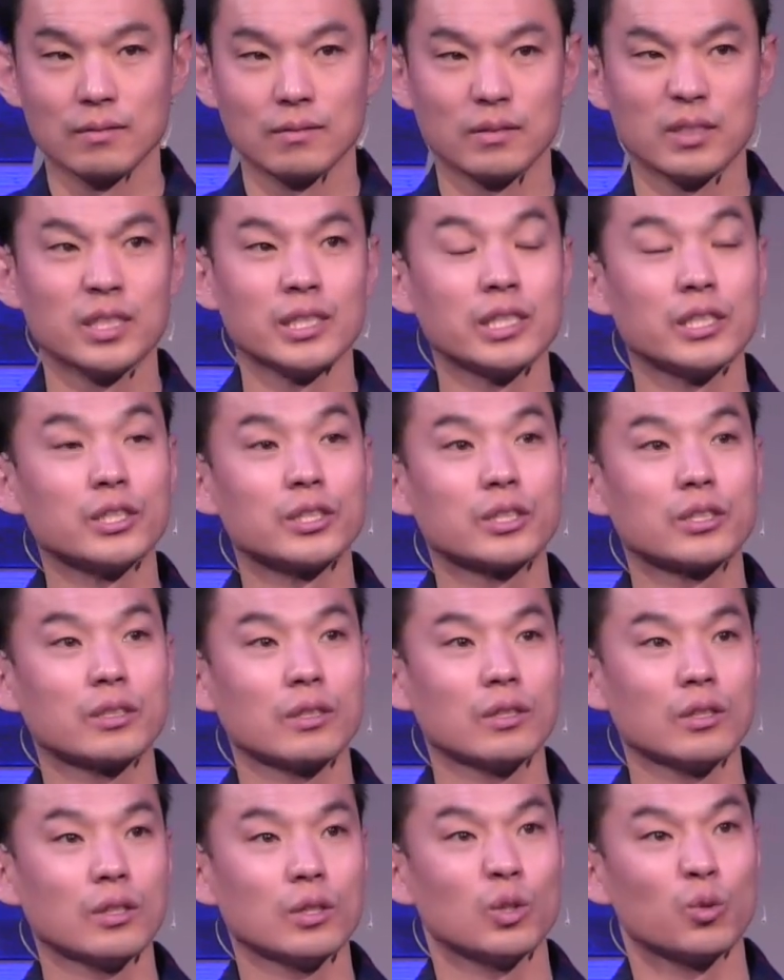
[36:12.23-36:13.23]
He is
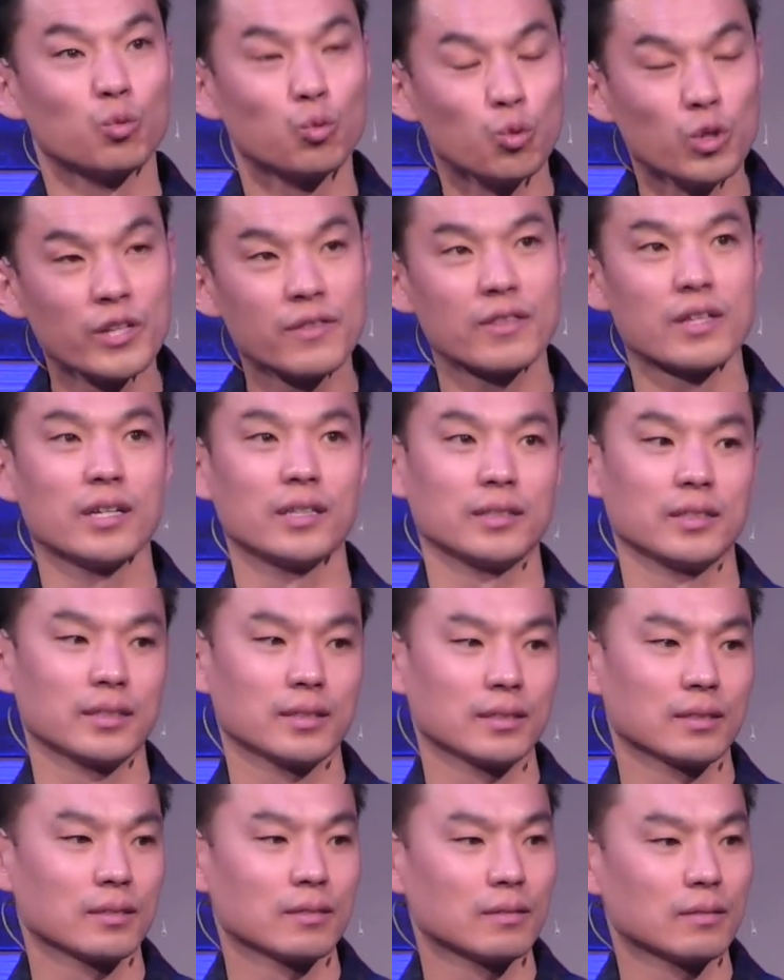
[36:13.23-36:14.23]
with
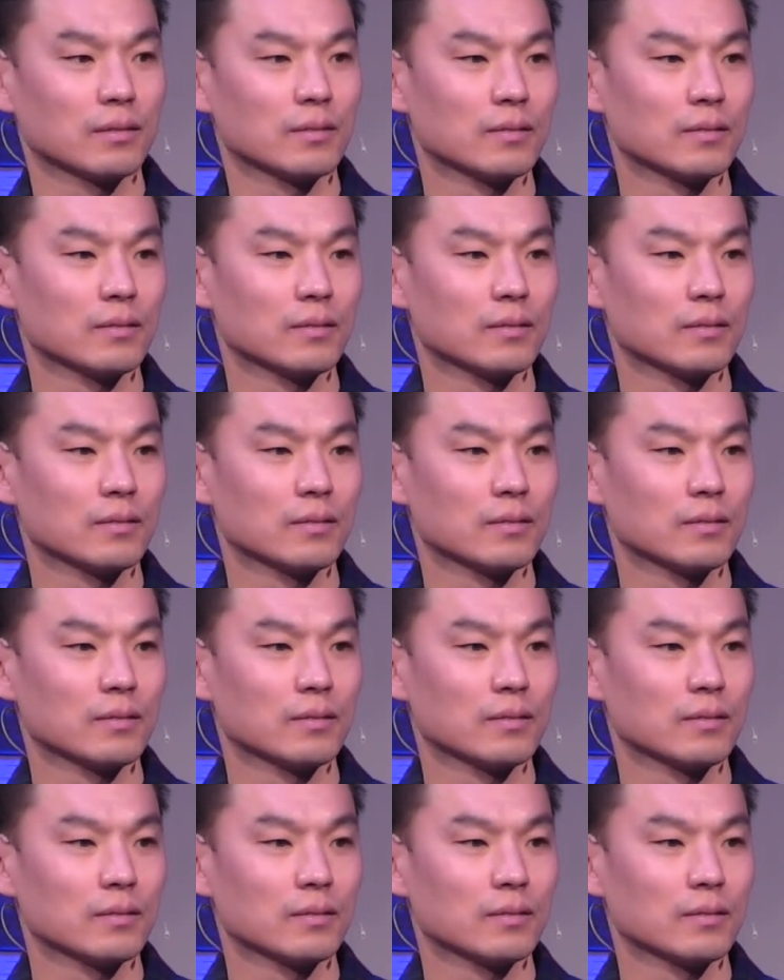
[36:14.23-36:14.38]
us,